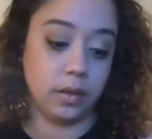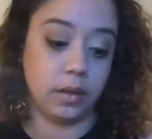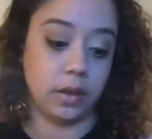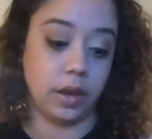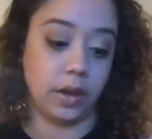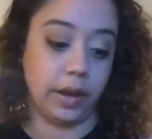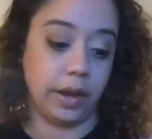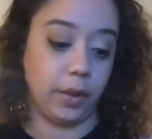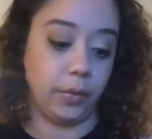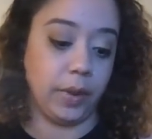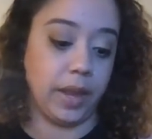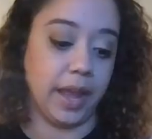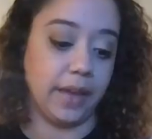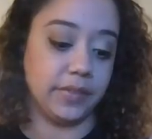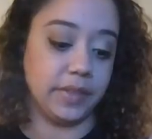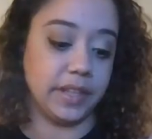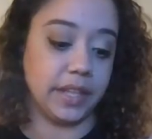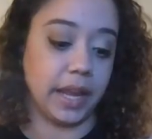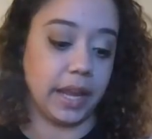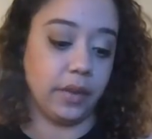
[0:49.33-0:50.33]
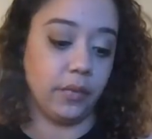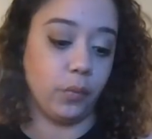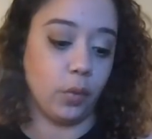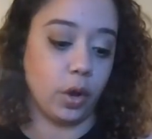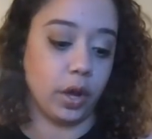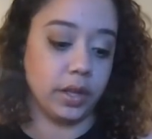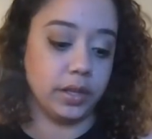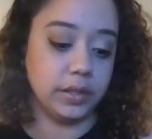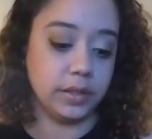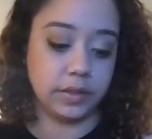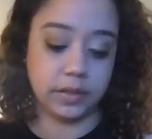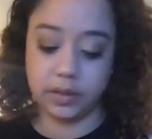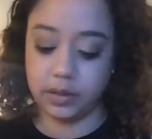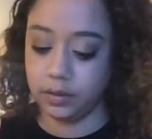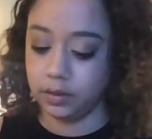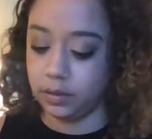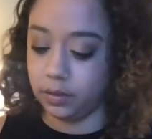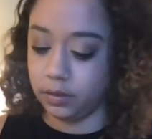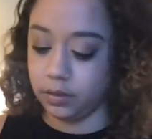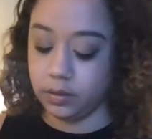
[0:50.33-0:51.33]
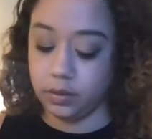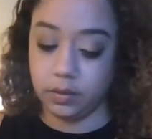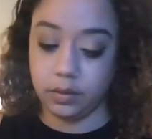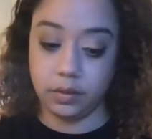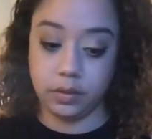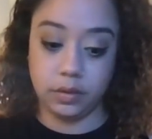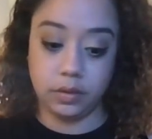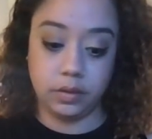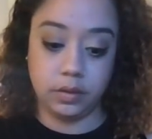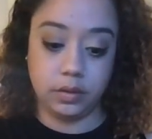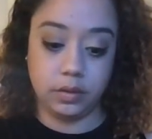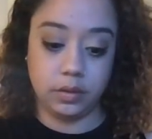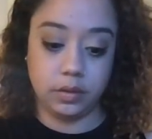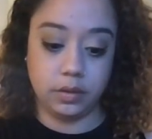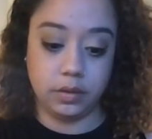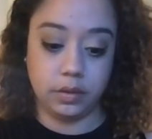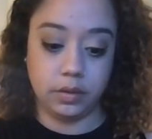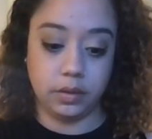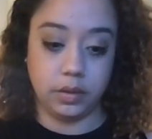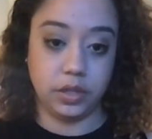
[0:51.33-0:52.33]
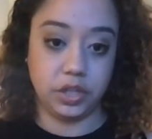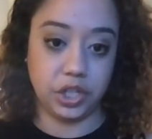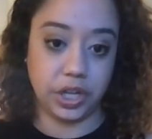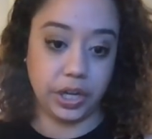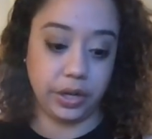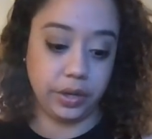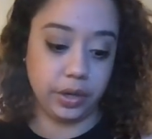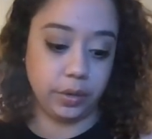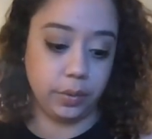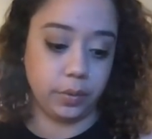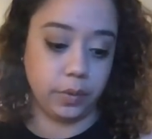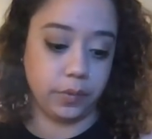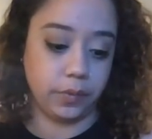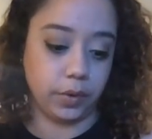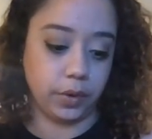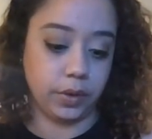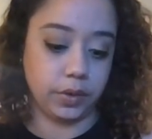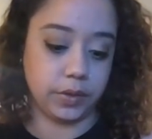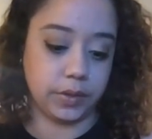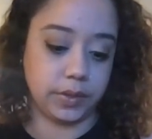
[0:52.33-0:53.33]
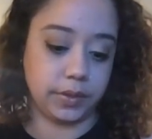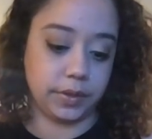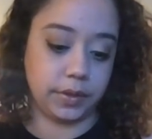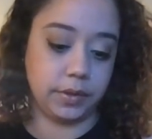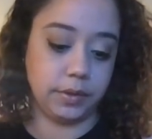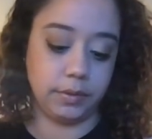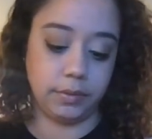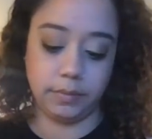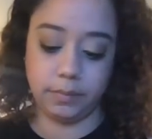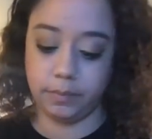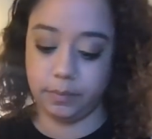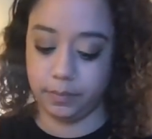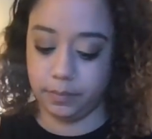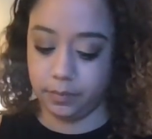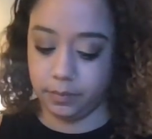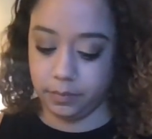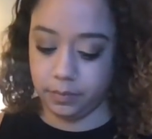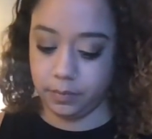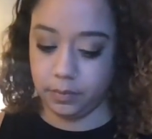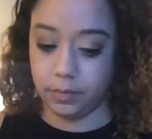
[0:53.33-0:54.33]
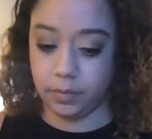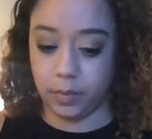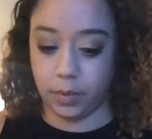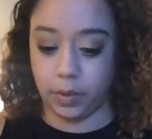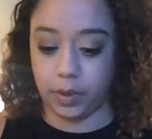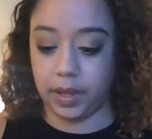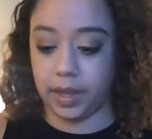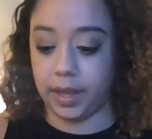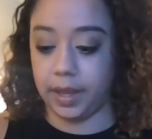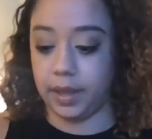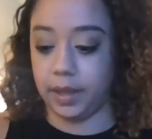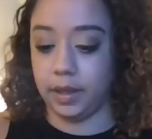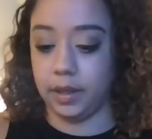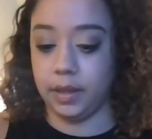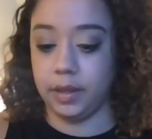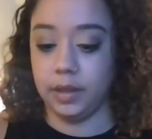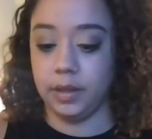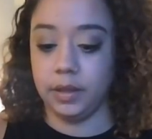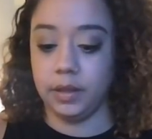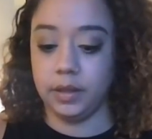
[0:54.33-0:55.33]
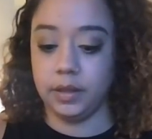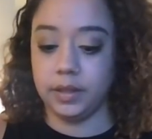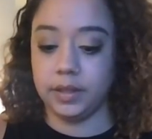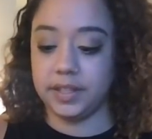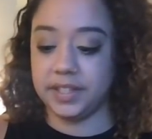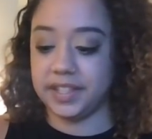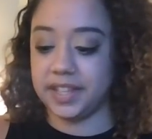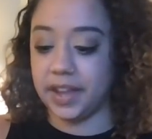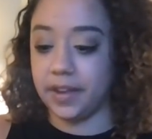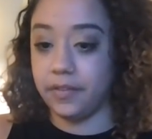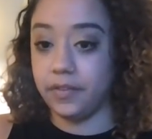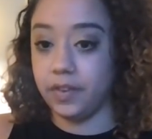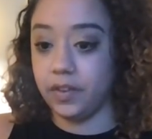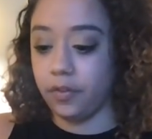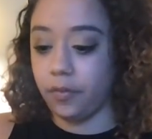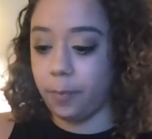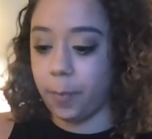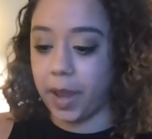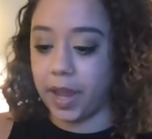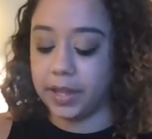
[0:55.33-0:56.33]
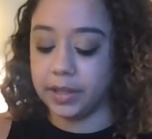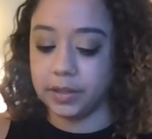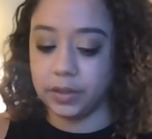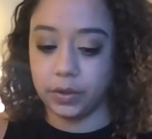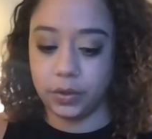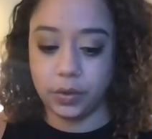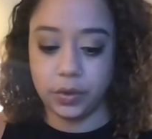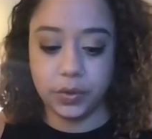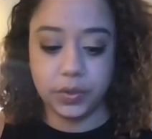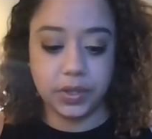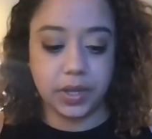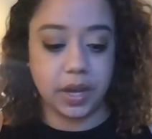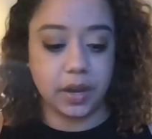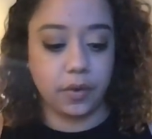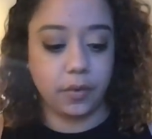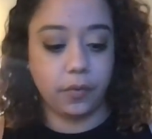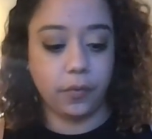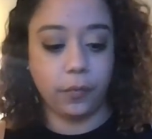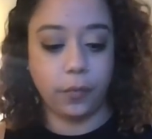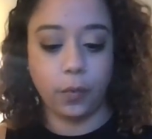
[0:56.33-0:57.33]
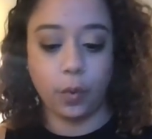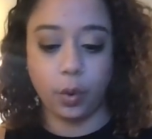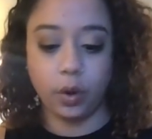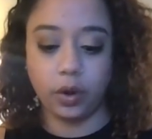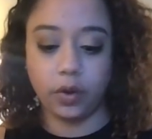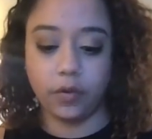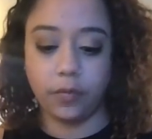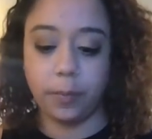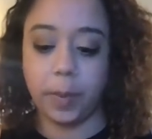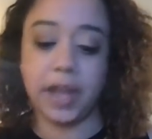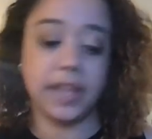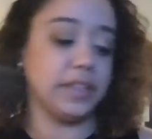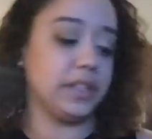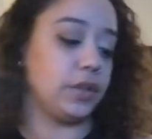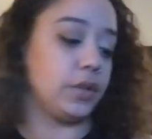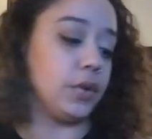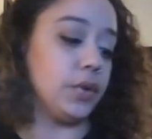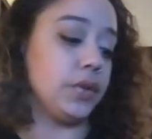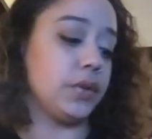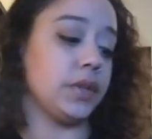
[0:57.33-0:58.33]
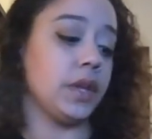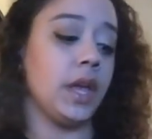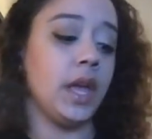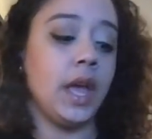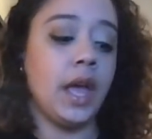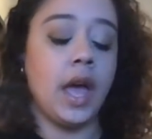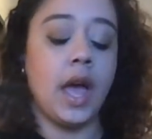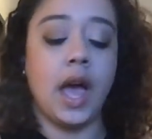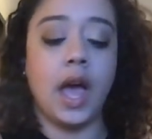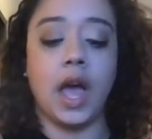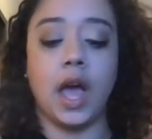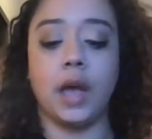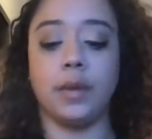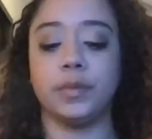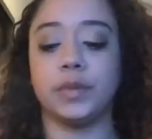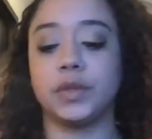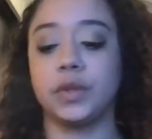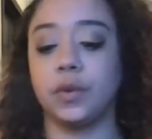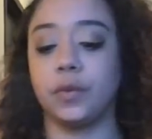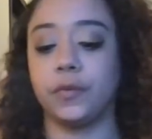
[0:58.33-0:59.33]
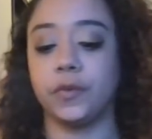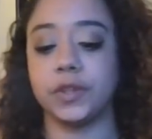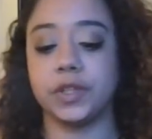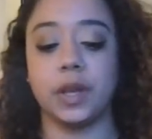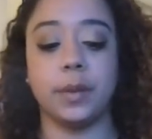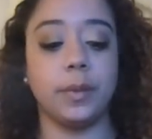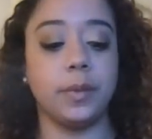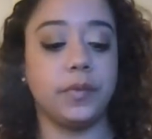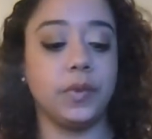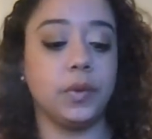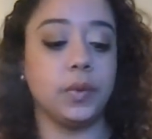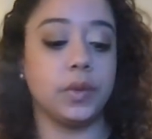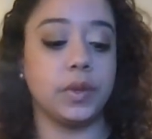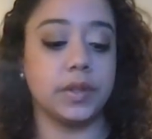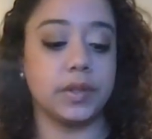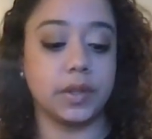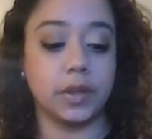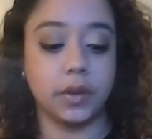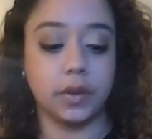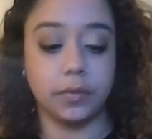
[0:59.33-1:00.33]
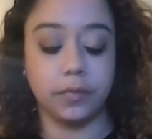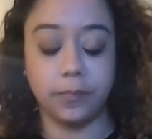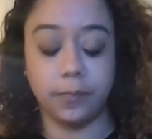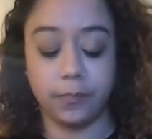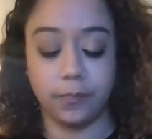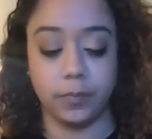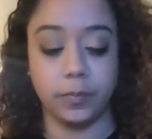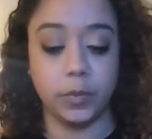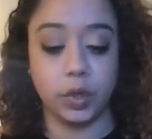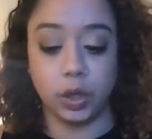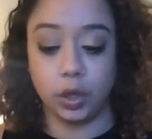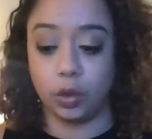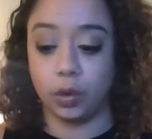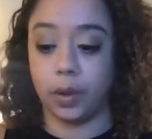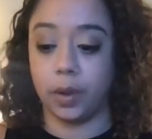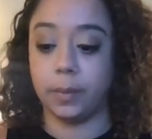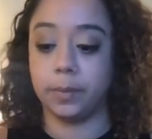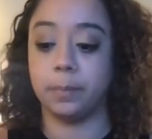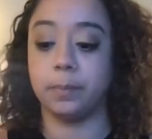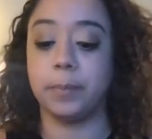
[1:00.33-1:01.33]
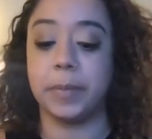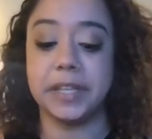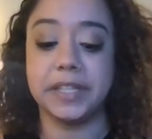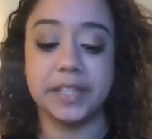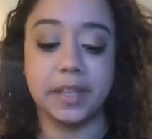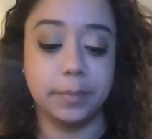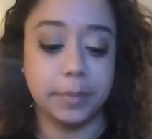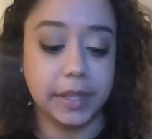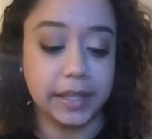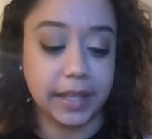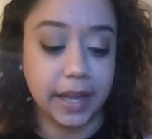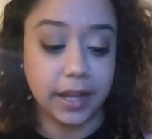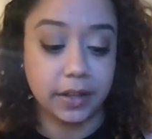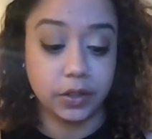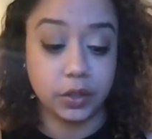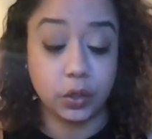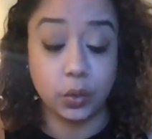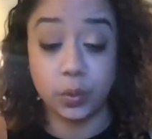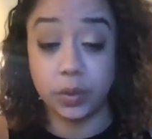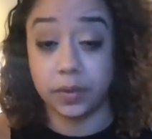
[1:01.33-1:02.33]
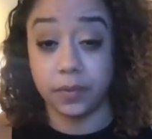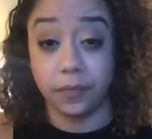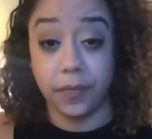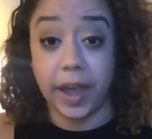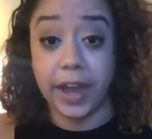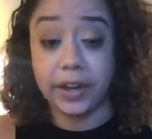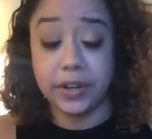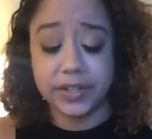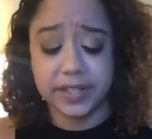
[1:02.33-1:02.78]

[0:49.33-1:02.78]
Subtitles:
All right, we have the Knight of Wands, the Chariot reversed. Okay, Seven of Pentacles and Four of Pentacles. So for some of you, this could have, you know, been something that had to do with the fire